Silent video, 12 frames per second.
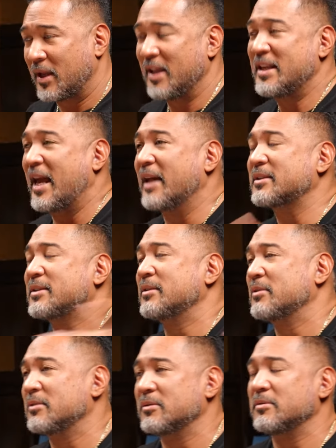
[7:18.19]
And yet
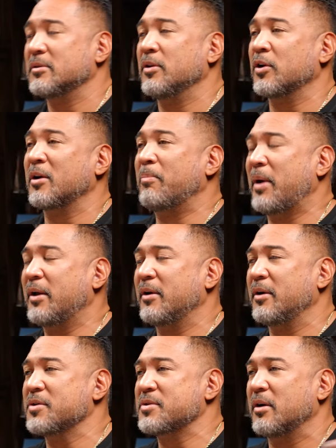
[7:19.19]
their
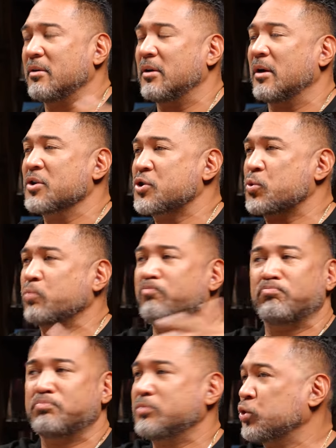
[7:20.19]
competitors are sw-
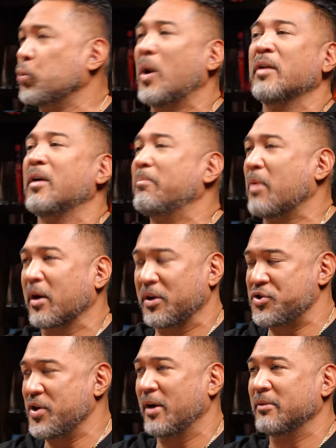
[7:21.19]
swallowing up
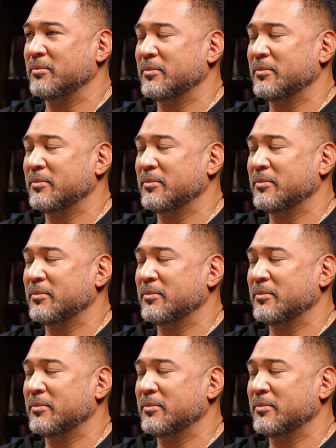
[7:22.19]
market share,